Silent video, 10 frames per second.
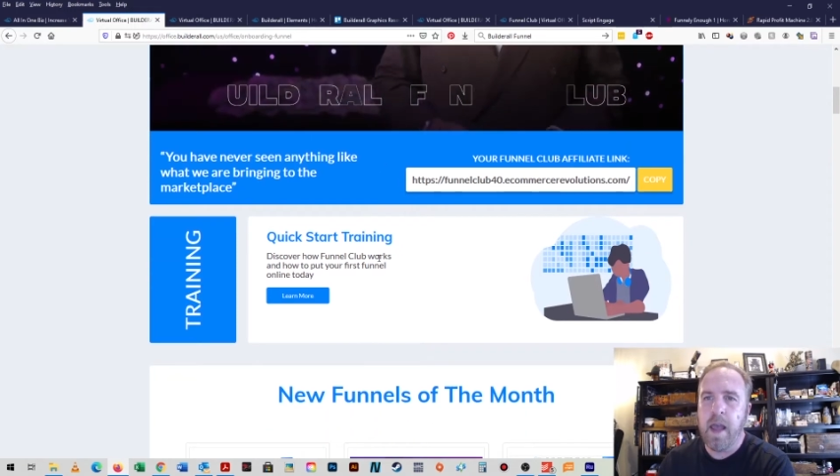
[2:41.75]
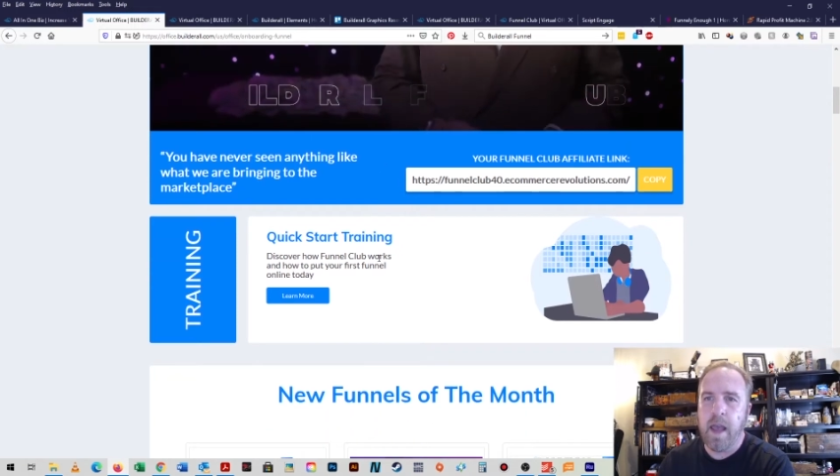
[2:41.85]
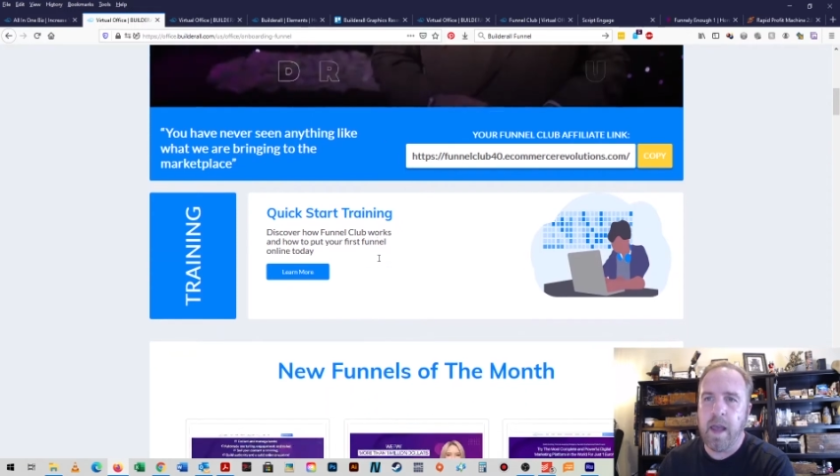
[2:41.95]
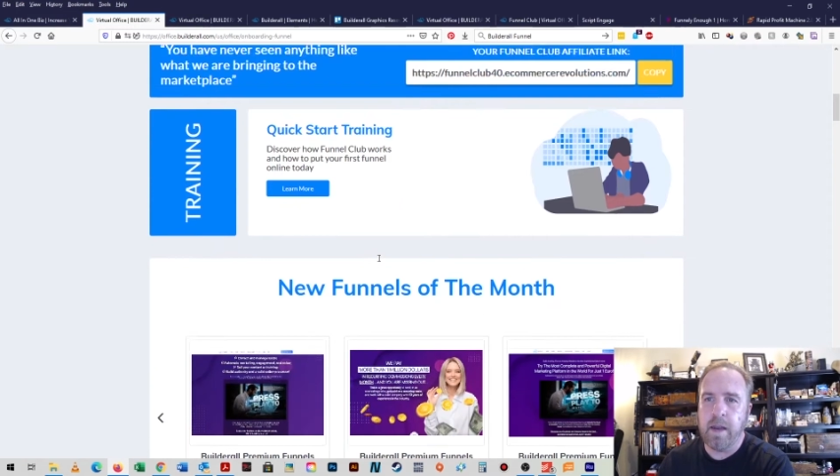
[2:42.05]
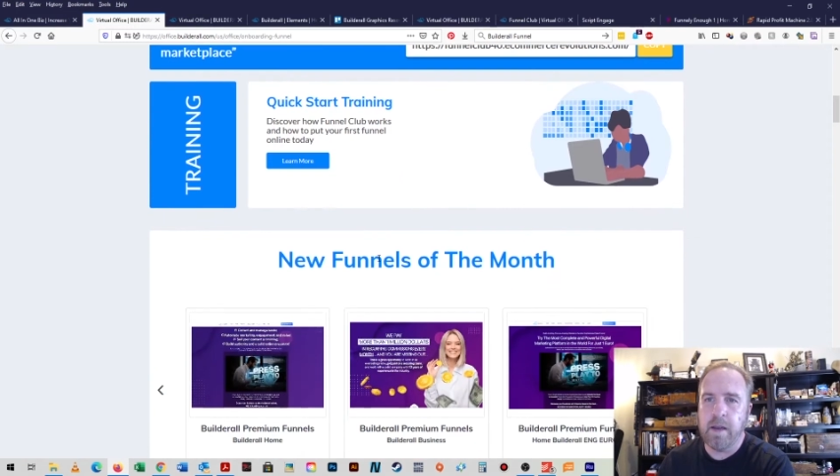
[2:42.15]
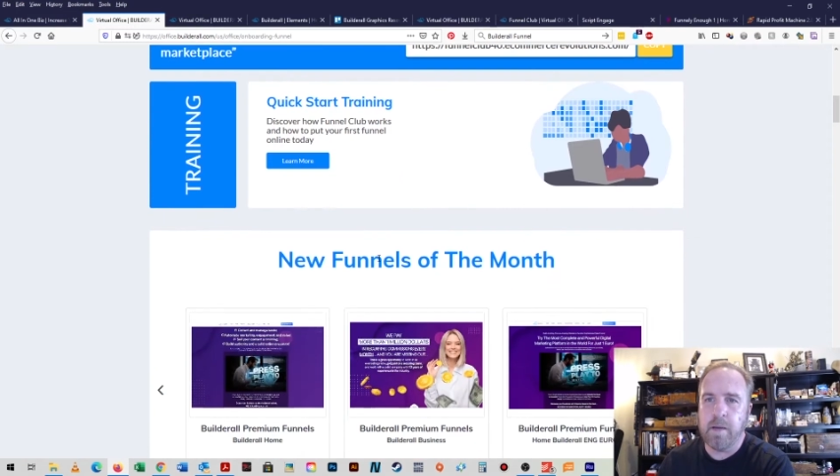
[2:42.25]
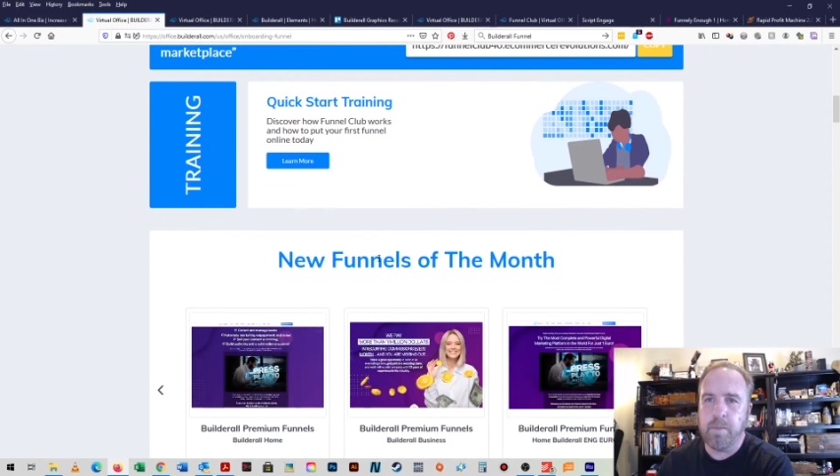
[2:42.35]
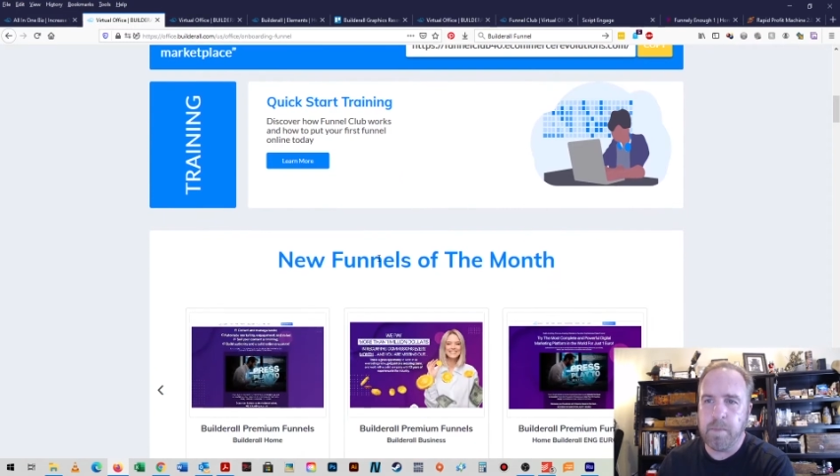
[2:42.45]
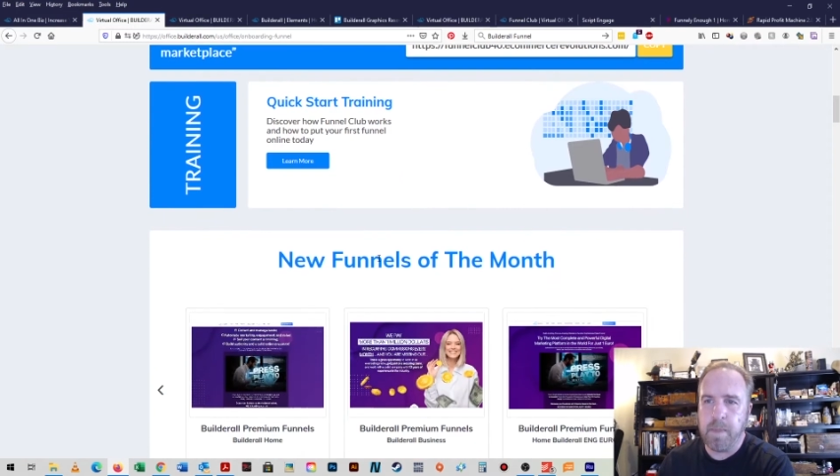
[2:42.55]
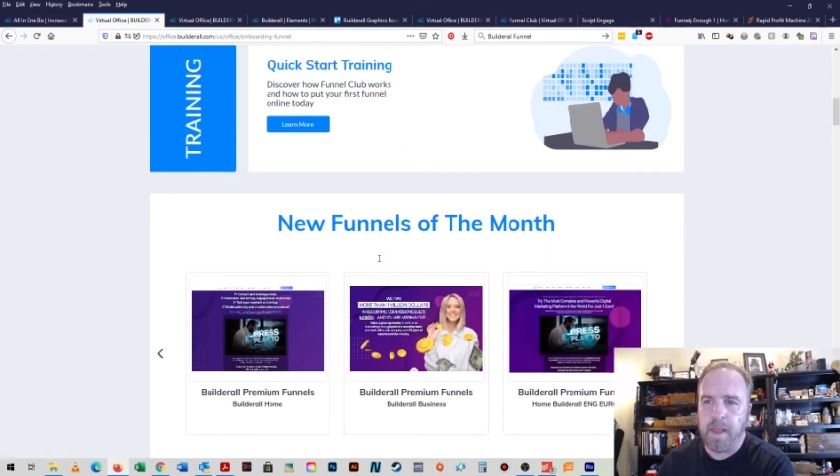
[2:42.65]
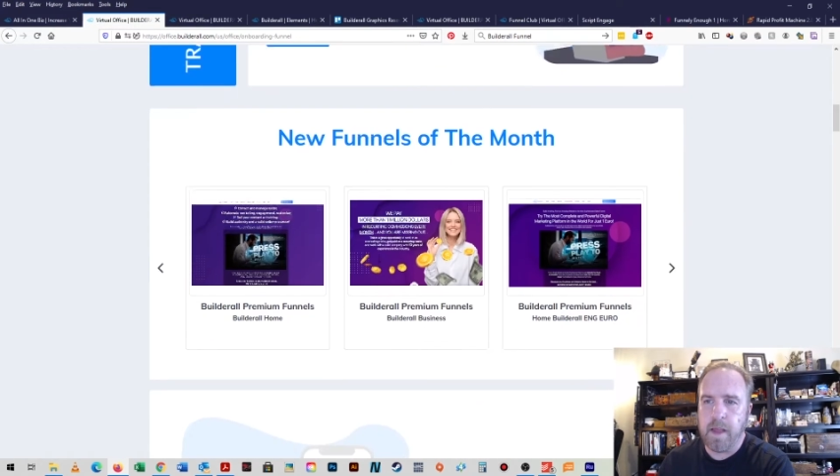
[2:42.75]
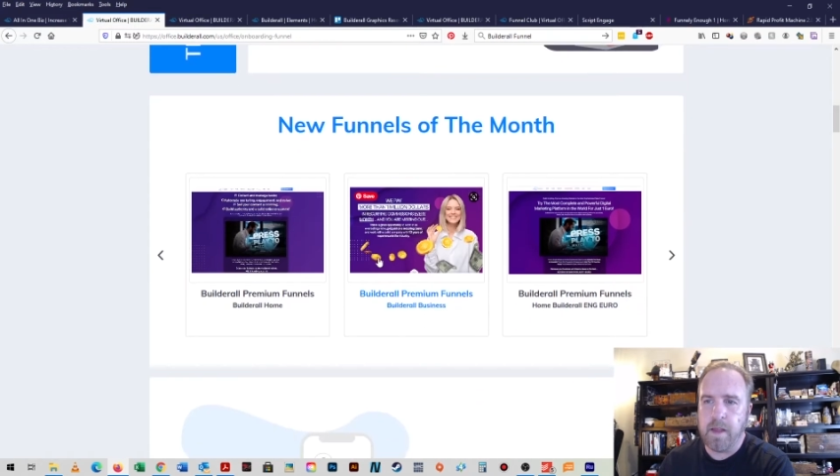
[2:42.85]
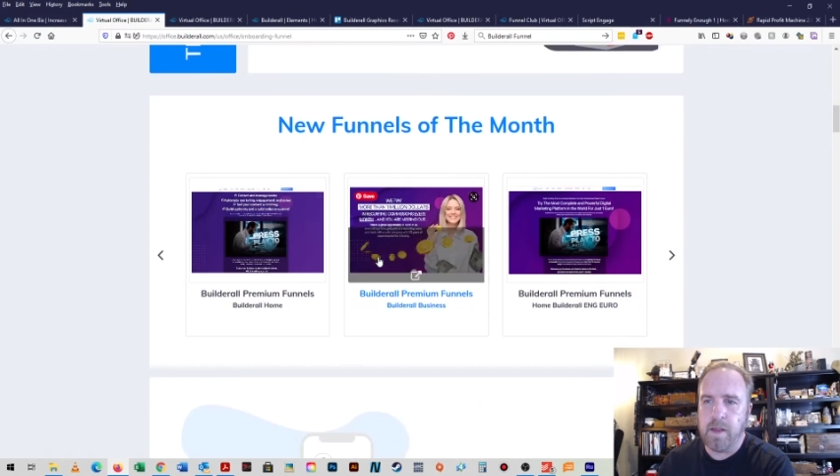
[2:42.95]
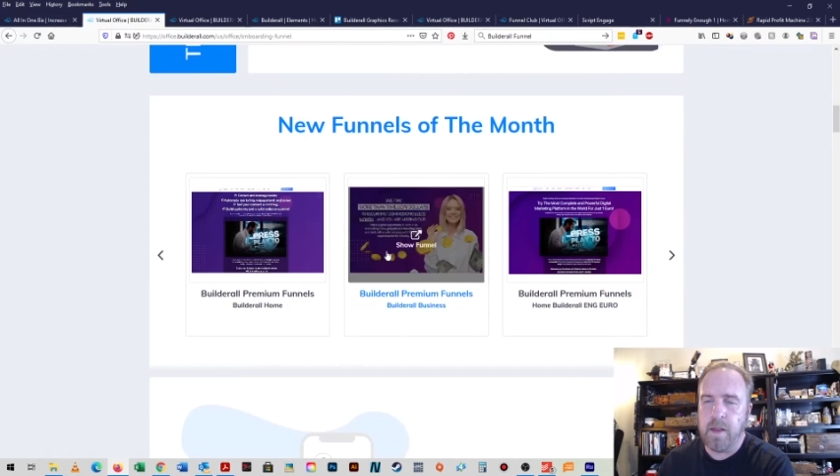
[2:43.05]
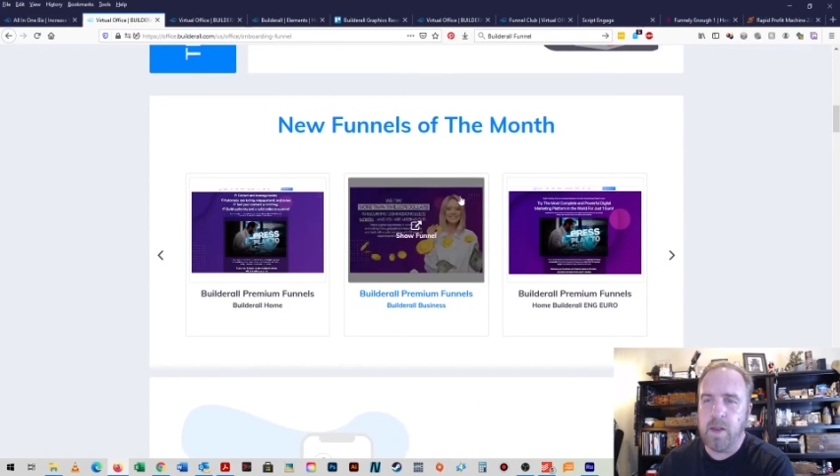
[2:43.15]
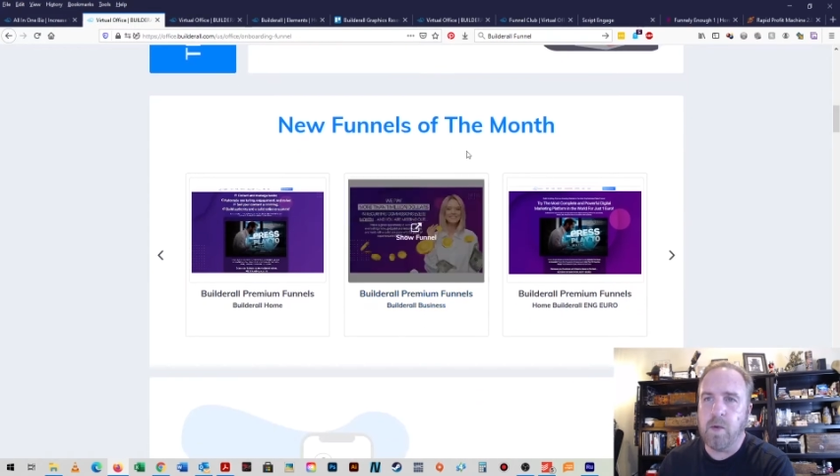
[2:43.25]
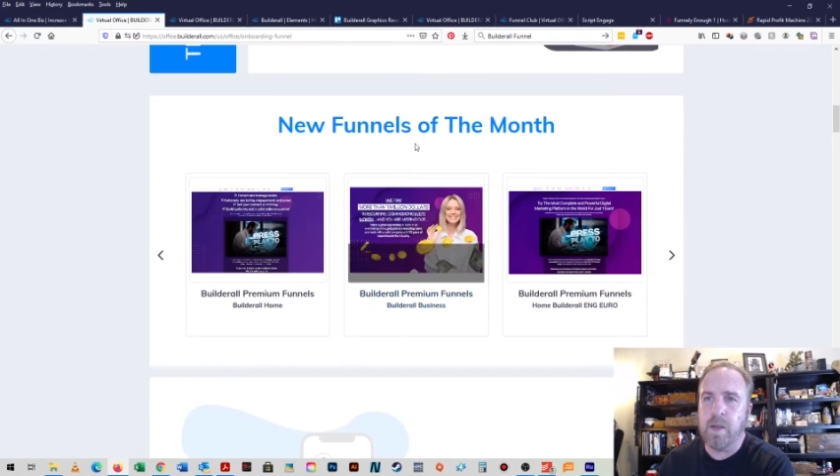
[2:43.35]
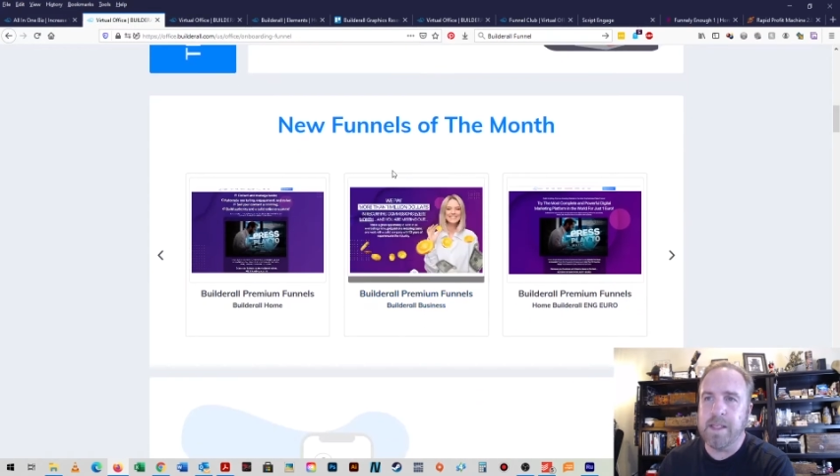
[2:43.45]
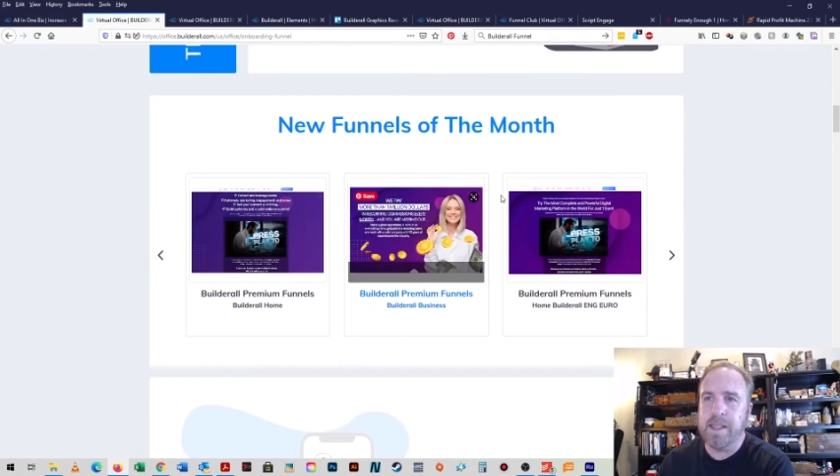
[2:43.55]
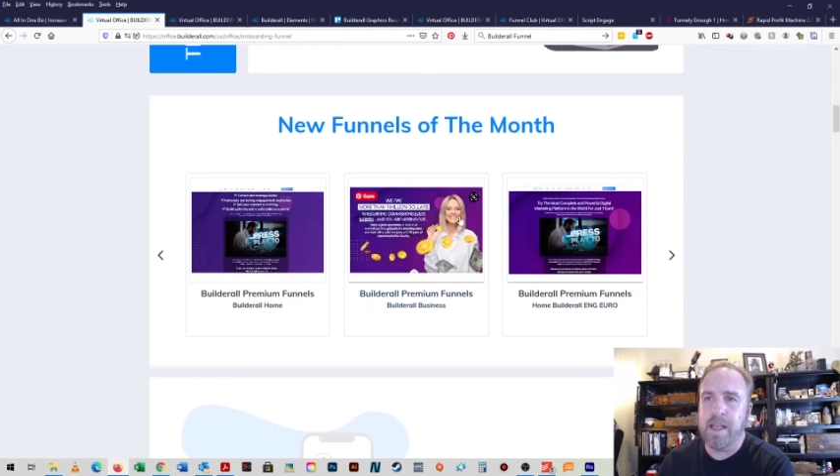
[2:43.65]
And you
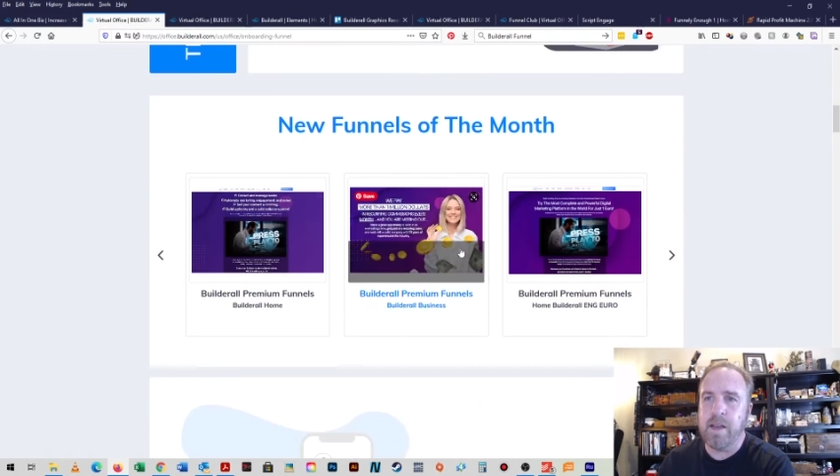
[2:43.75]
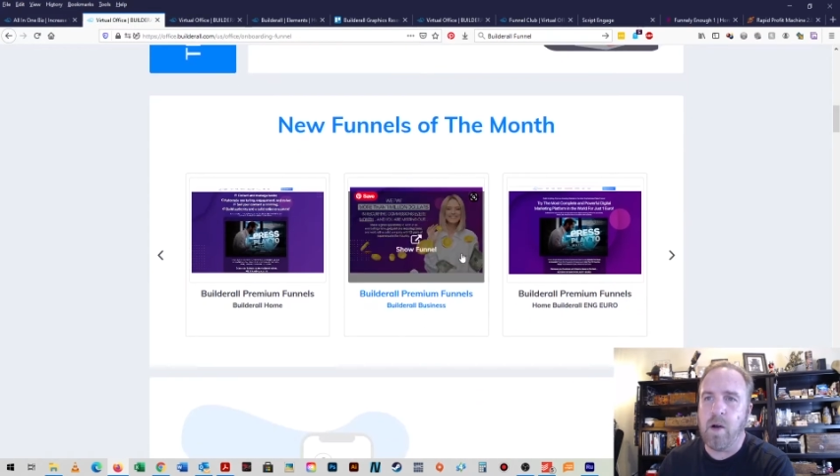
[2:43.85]
can see